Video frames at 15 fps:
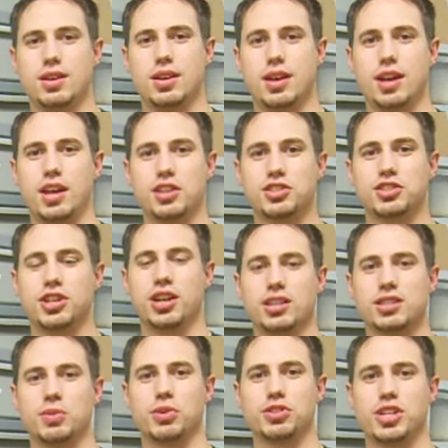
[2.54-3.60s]
Hey, it's
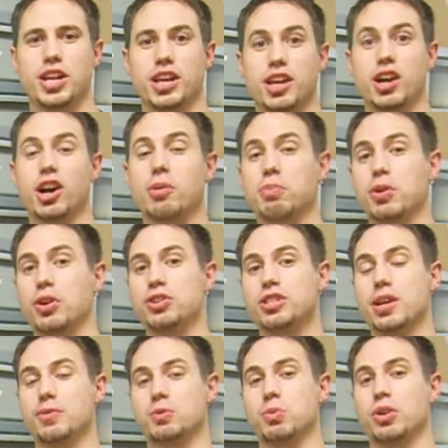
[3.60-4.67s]
Justin with JKR Pro
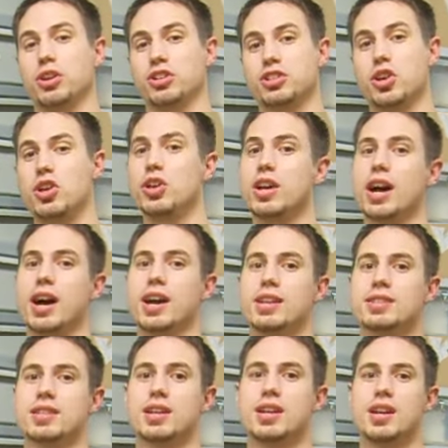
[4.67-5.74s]
Tips. Wanted to show you
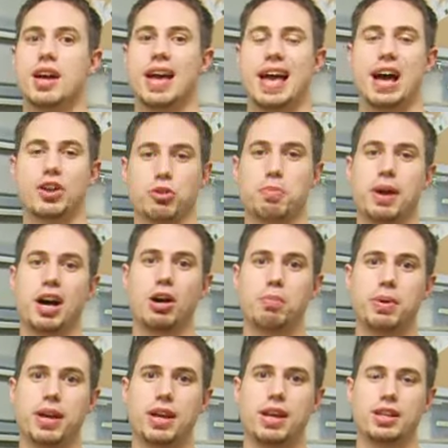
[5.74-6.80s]
guys how to
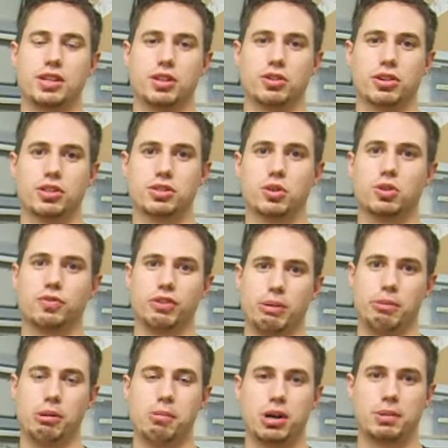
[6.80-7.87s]
palpate your adult
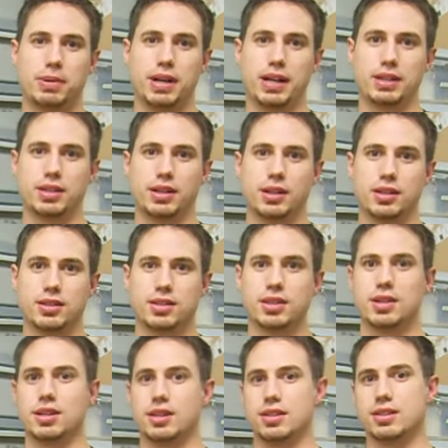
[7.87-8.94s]
female ball pythons
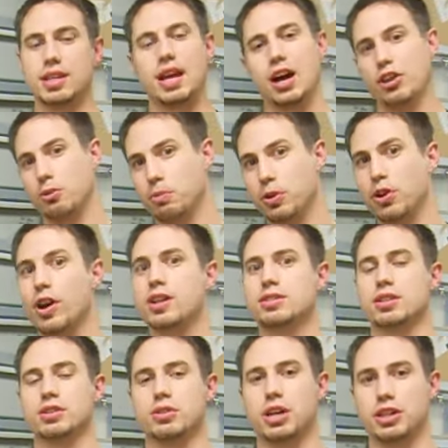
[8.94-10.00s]
and see how they're
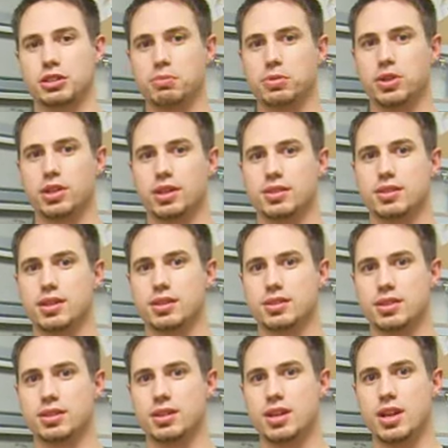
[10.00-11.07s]
progressing throughout the breeding
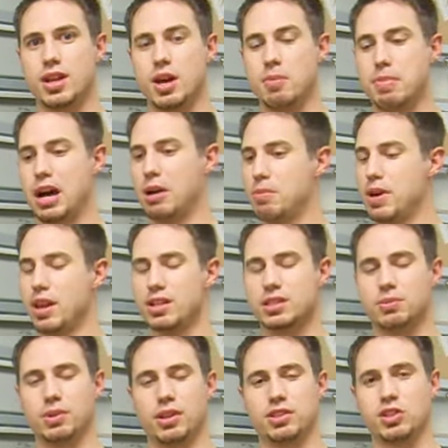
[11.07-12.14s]
season. Palpating is
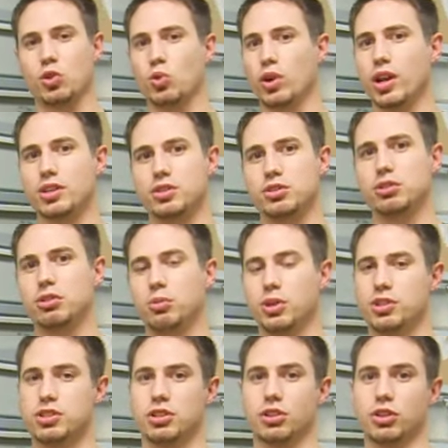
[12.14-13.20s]
something that's a great tool
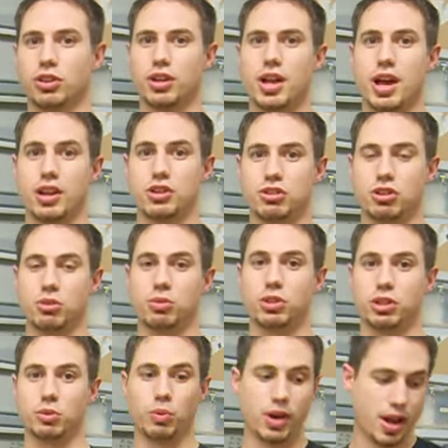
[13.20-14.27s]
once you learn how to do it
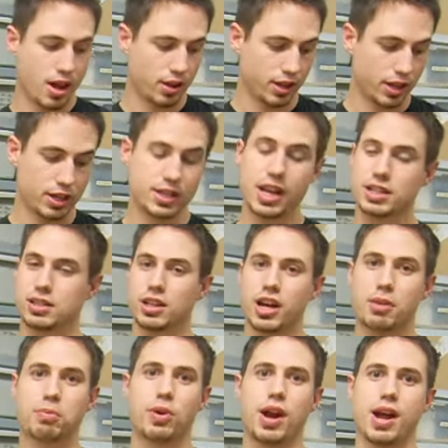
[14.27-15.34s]
really well, and it takes a
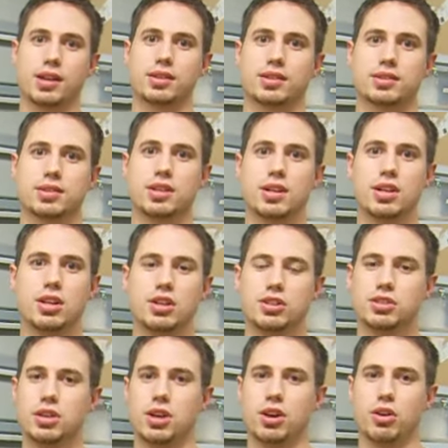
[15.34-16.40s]
lot of practice.
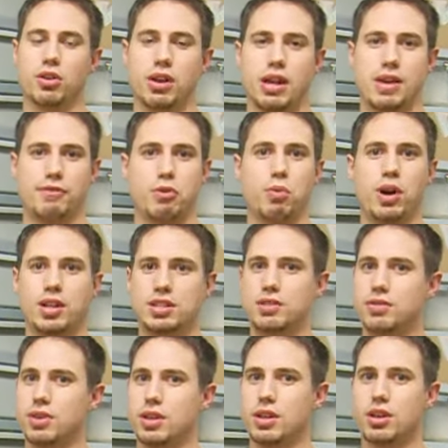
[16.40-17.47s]
So if you watch
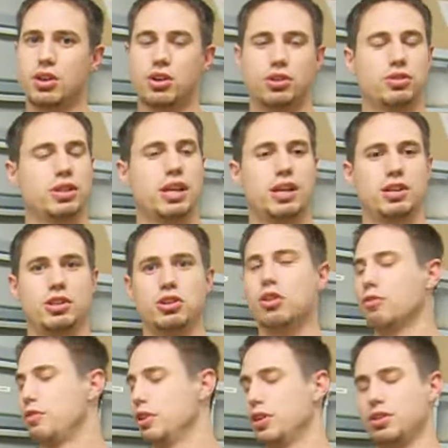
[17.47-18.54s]
the video and you
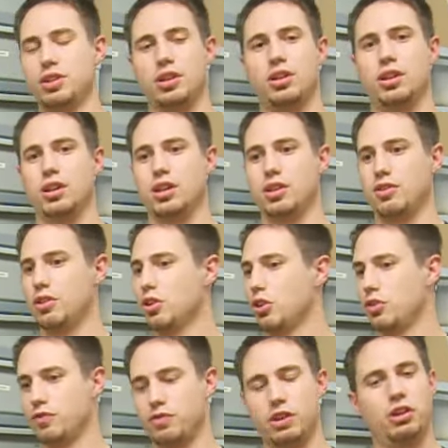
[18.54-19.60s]
don't feel anything, and you
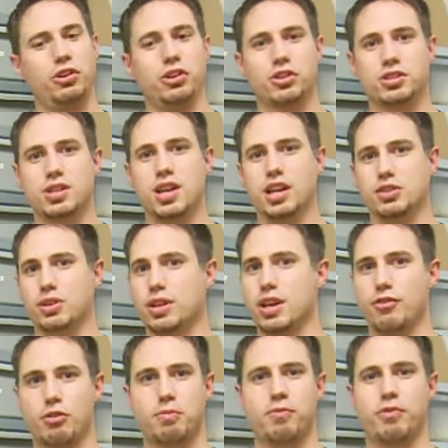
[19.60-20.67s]
go and feel your snakes right
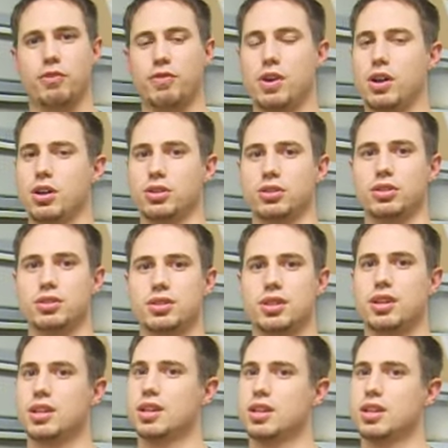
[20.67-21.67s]
now for follicles,